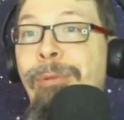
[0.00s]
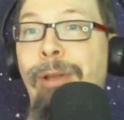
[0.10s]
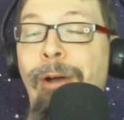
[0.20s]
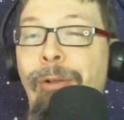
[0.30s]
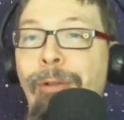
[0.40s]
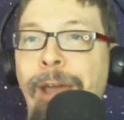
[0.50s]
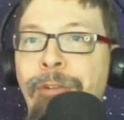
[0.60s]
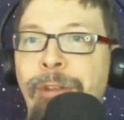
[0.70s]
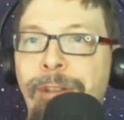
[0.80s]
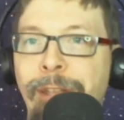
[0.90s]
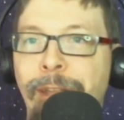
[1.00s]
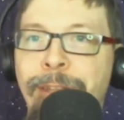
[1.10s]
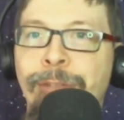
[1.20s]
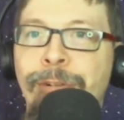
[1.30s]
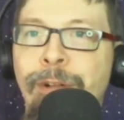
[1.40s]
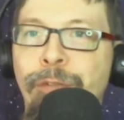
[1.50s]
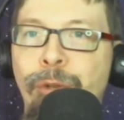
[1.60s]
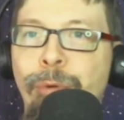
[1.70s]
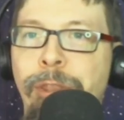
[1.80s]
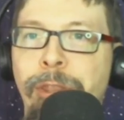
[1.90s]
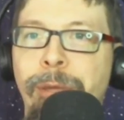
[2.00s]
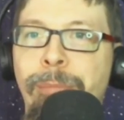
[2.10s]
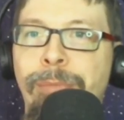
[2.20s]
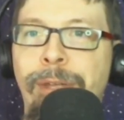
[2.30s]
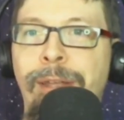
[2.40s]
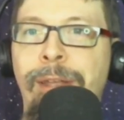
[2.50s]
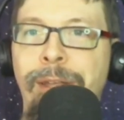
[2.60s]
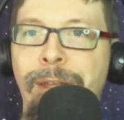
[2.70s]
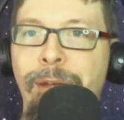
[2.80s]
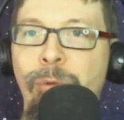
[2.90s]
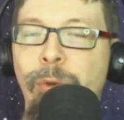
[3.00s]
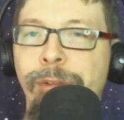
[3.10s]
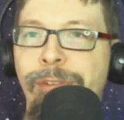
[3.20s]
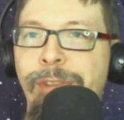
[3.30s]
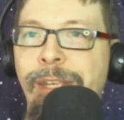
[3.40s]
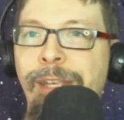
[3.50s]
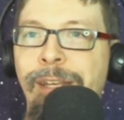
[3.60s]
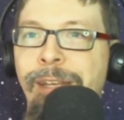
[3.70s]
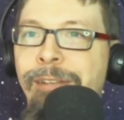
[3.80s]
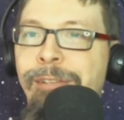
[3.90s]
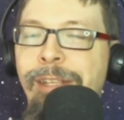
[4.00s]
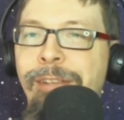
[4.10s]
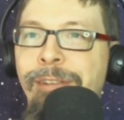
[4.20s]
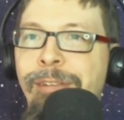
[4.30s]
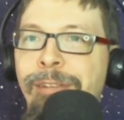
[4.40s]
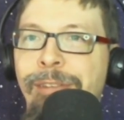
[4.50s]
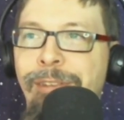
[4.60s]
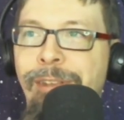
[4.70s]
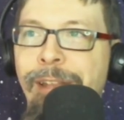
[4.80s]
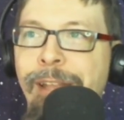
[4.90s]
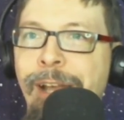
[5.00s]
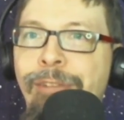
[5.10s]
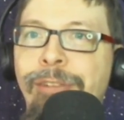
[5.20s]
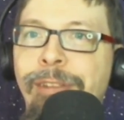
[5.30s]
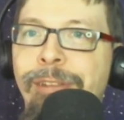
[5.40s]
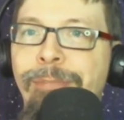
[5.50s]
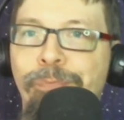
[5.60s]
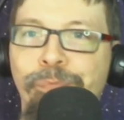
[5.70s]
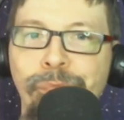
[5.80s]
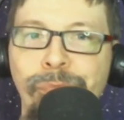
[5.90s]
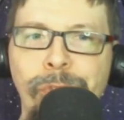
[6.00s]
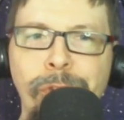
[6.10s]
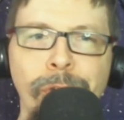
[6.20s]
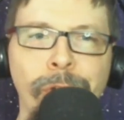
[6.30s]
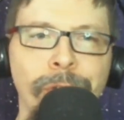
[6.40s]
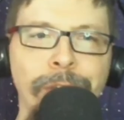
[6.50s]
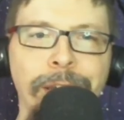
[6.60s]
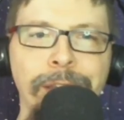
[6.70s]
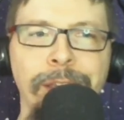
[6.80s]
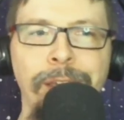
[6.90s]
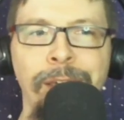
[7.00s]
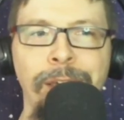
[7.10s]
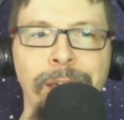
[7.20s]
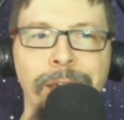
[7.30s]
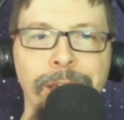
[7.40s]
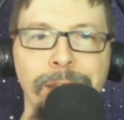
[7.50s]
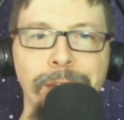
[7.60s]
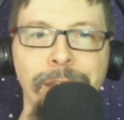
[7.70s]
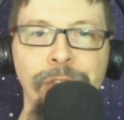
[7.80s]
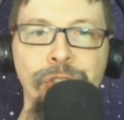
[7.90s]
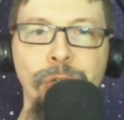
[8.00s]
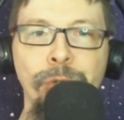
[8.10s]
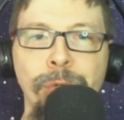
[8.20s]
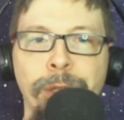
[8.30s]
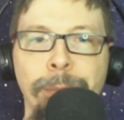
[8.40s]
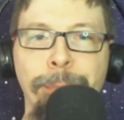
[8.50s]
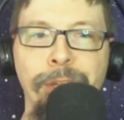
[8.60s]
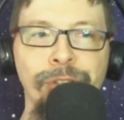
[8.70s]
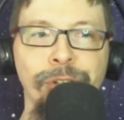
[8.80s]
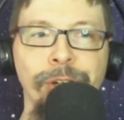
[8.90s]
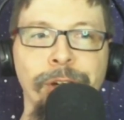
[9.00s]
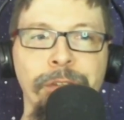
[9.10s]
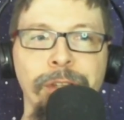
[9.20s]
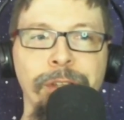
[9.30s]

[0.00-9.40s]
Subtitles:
I'll have another interview with him once the season's announced and all that. He showed a picture of